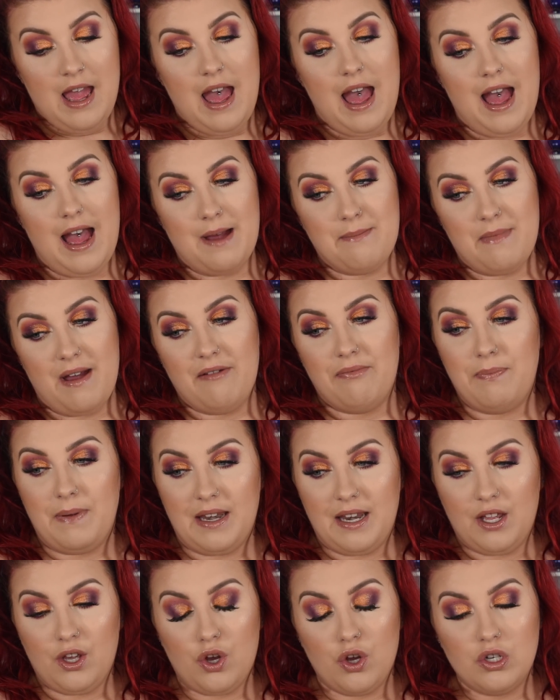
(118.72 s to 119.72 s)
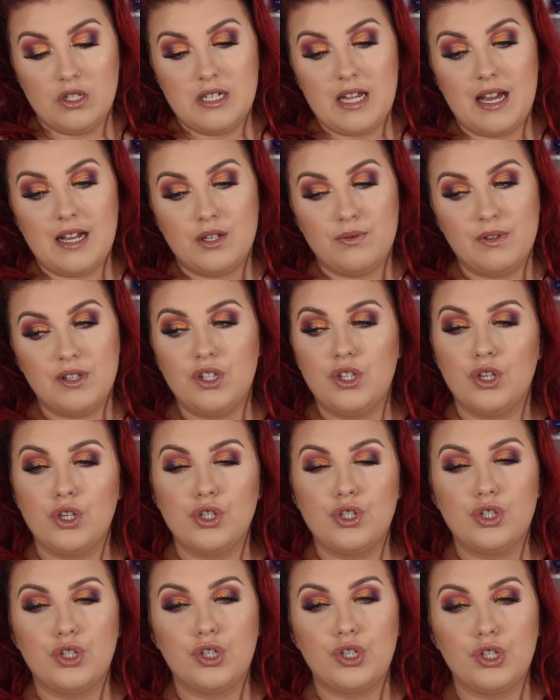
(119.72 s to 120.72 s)
I've been in contact with
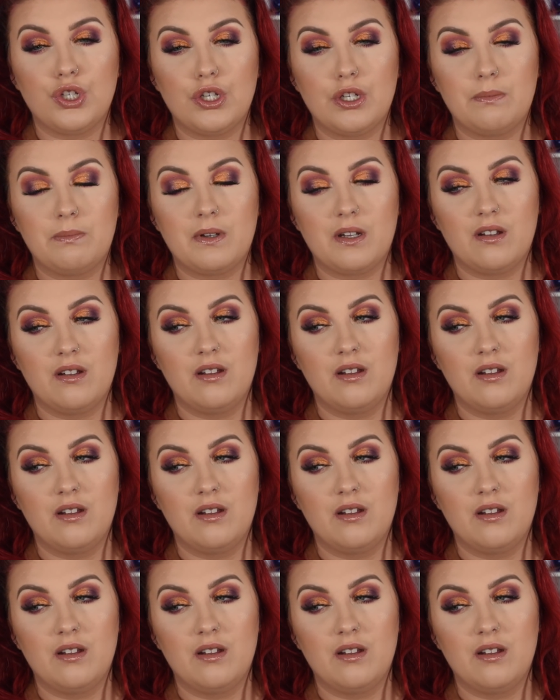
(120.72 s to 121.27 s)
YouTube.